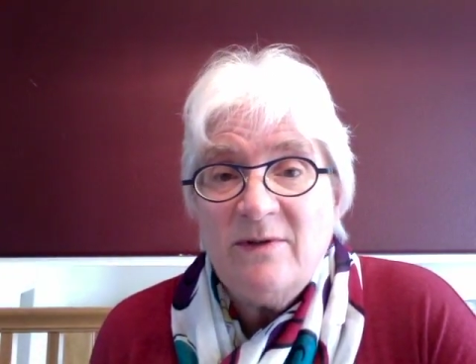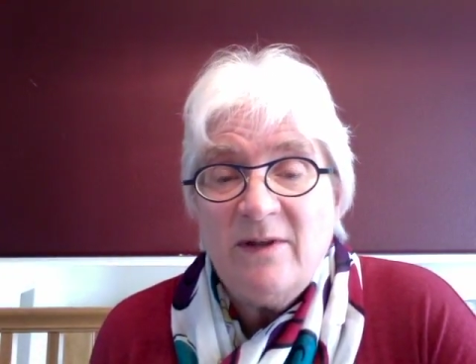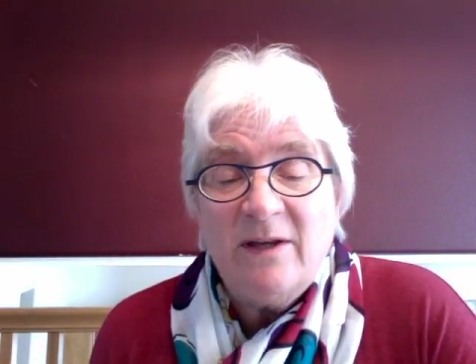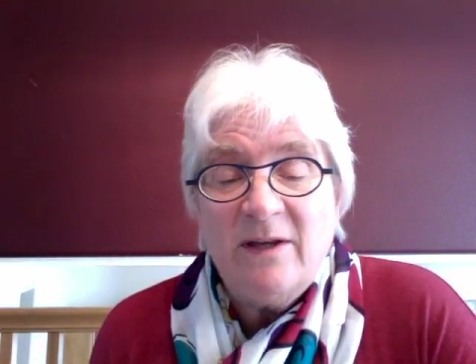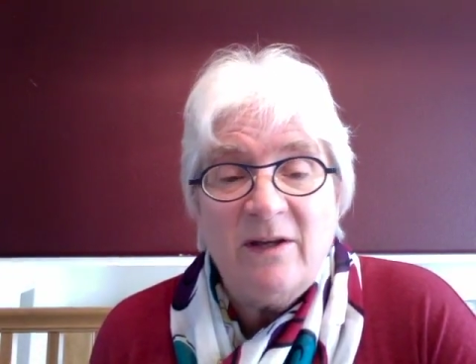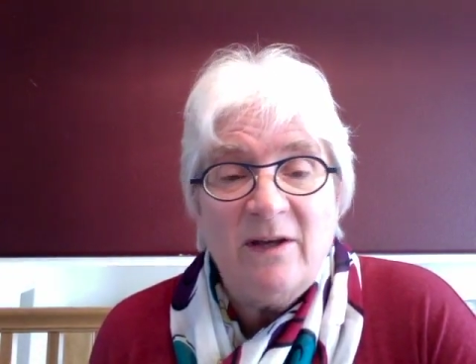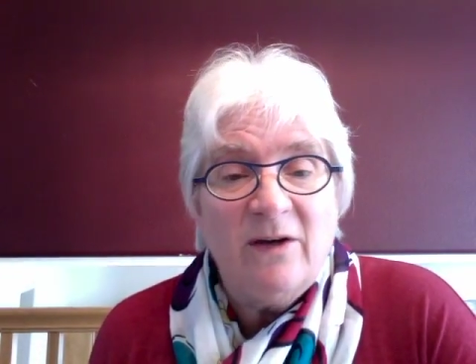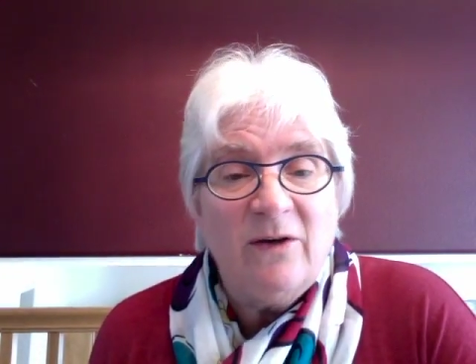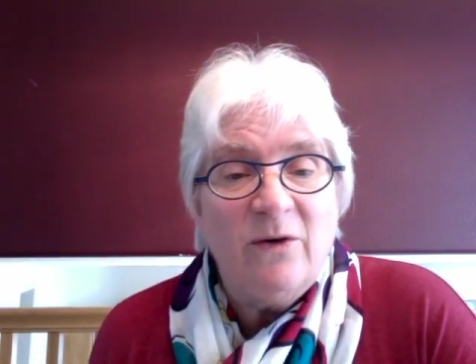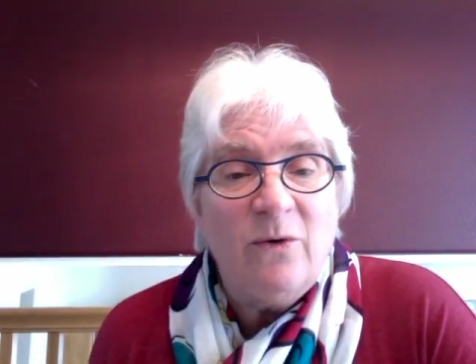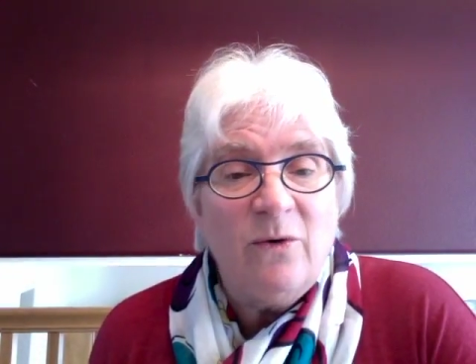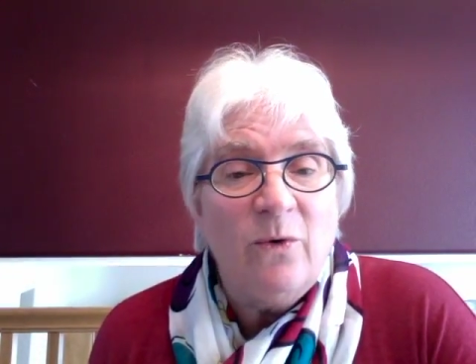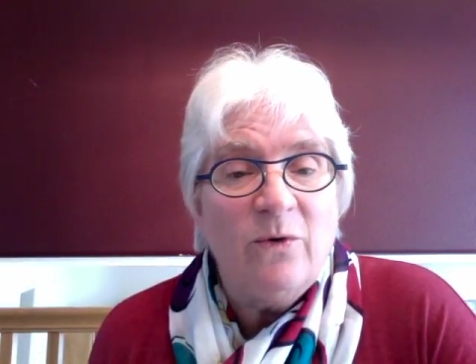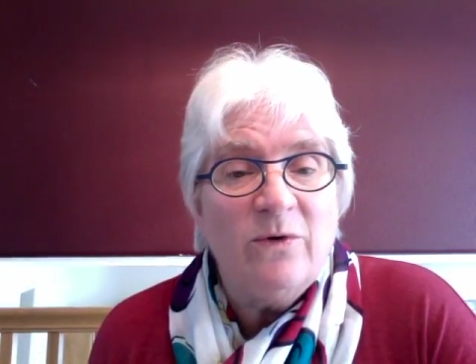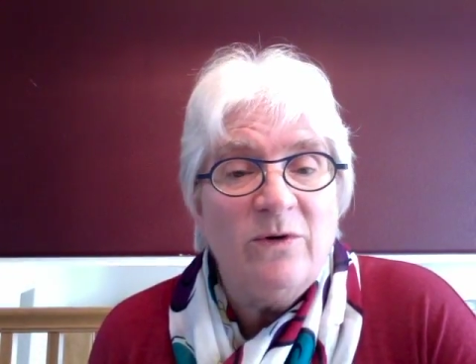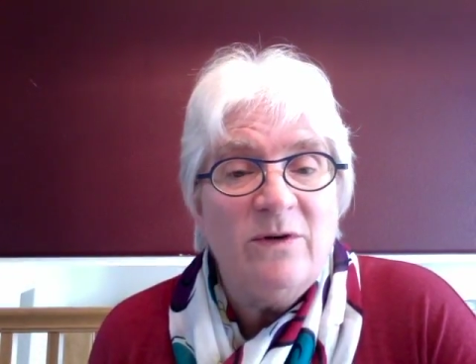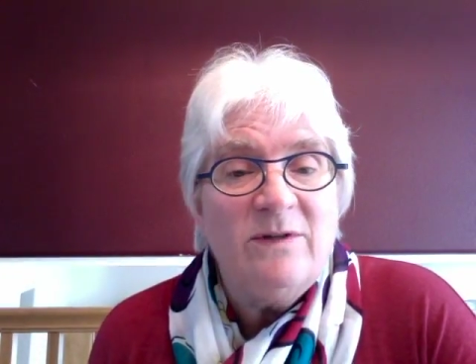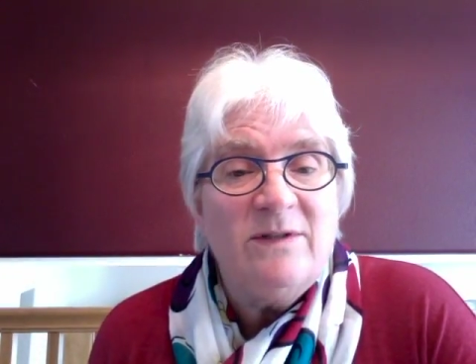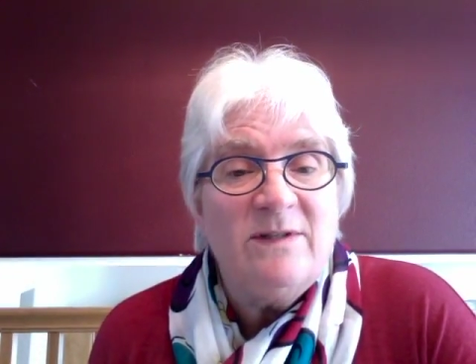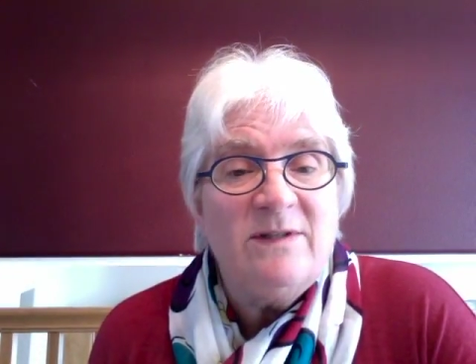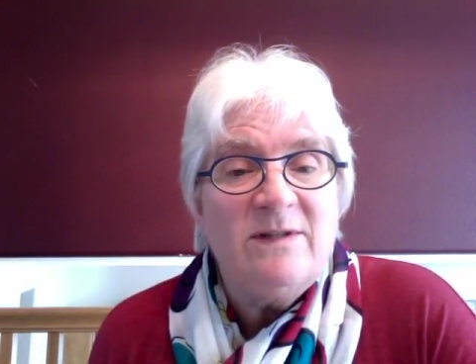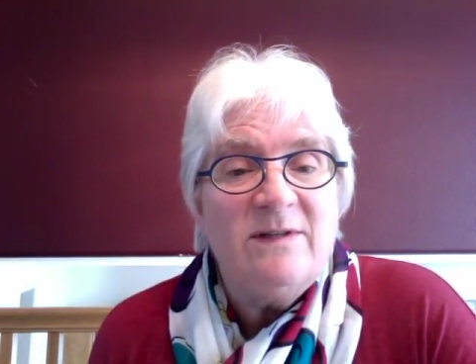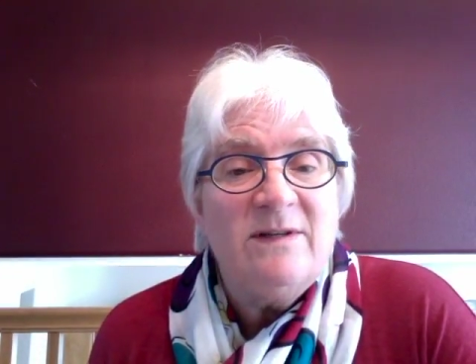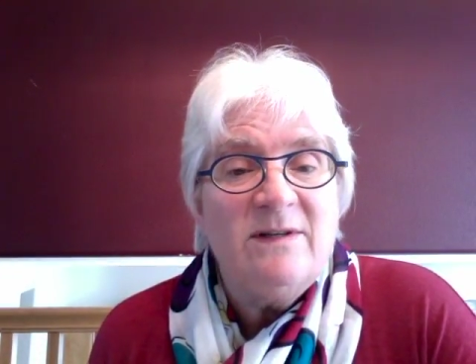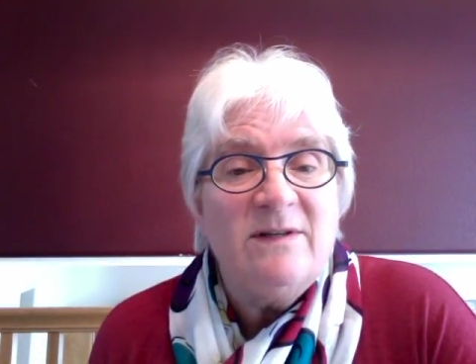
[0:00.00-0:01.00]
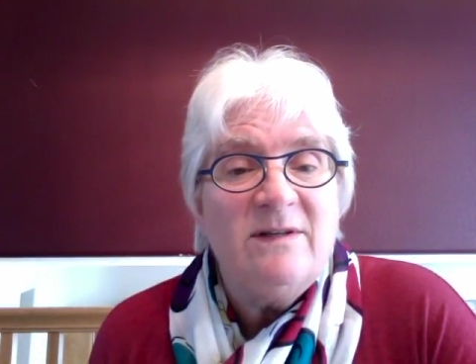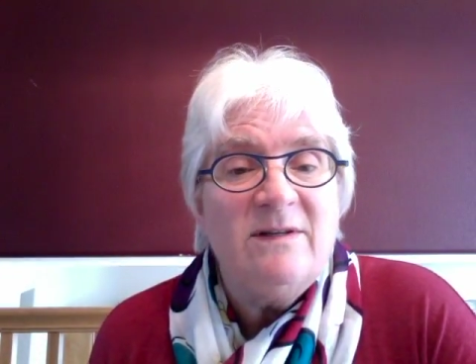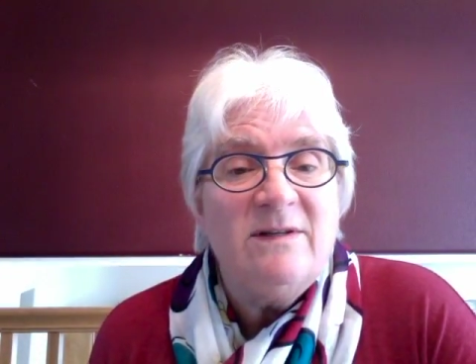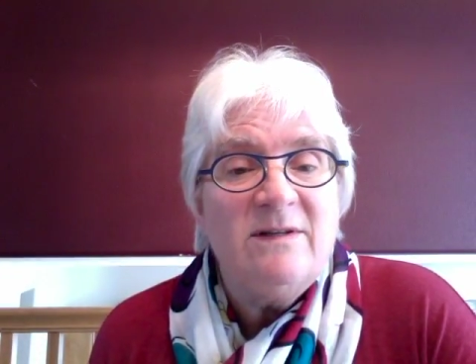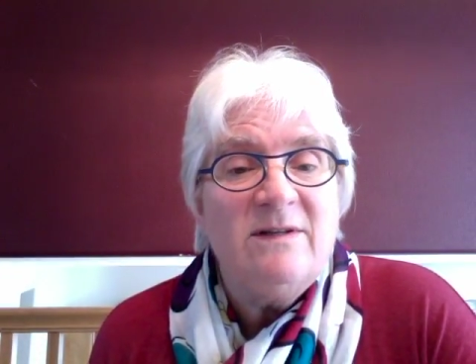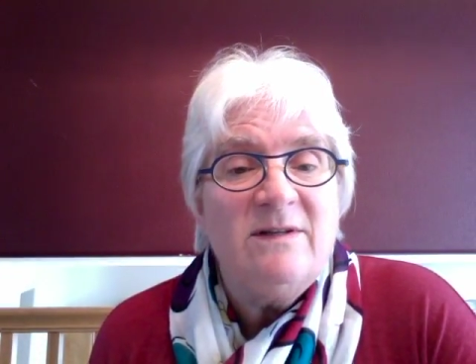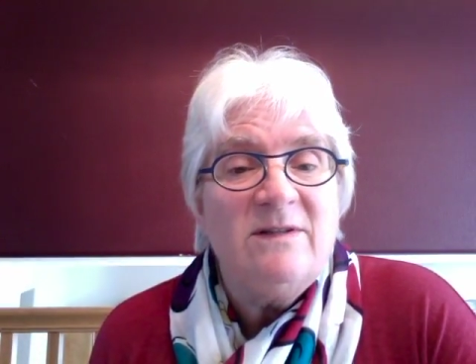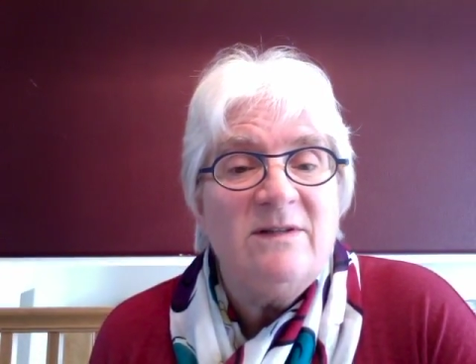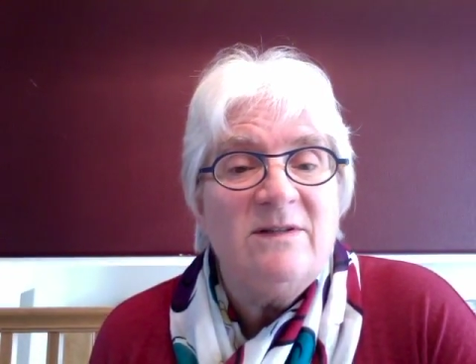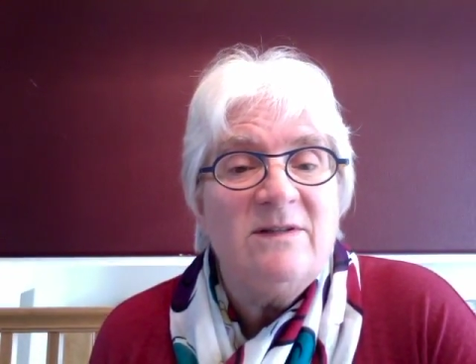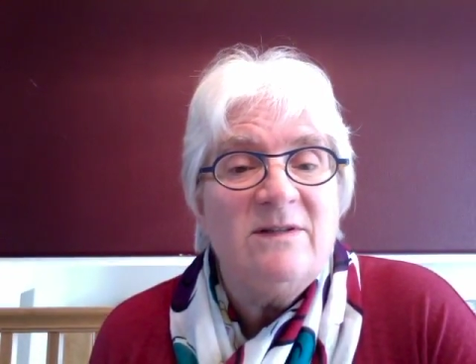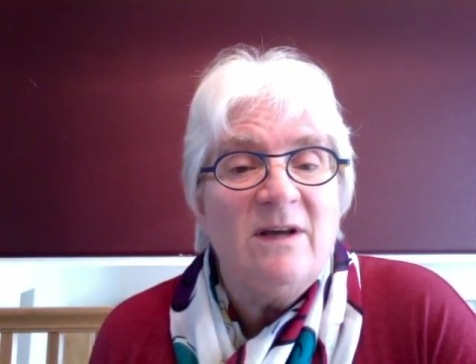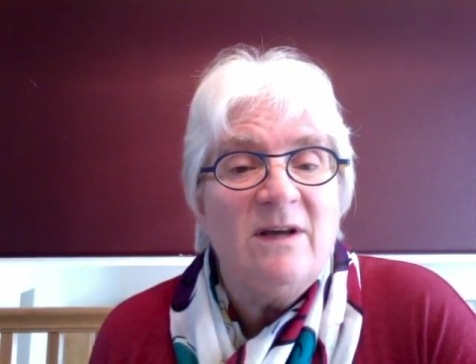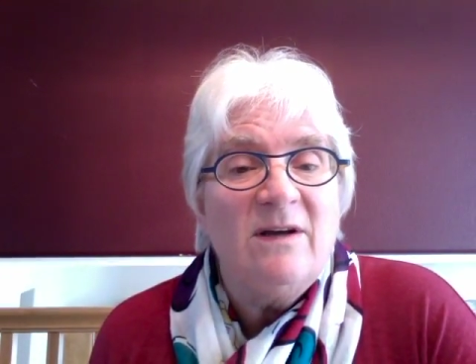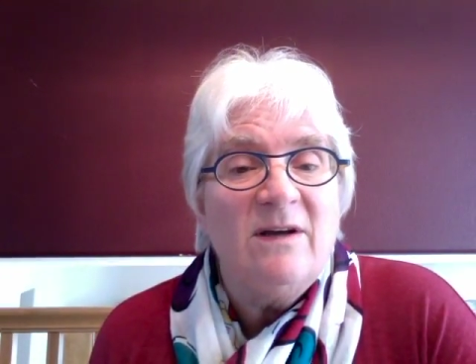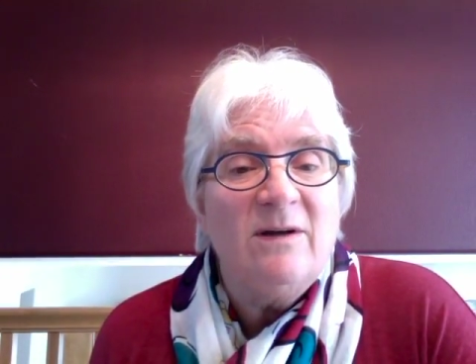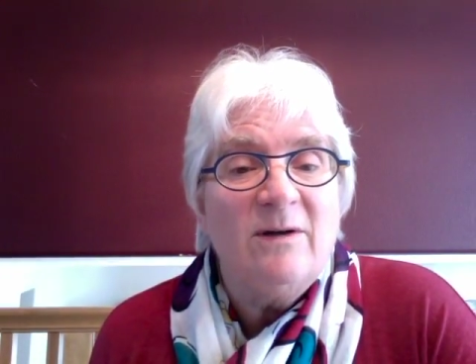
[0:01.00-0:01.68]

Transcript: like concordances,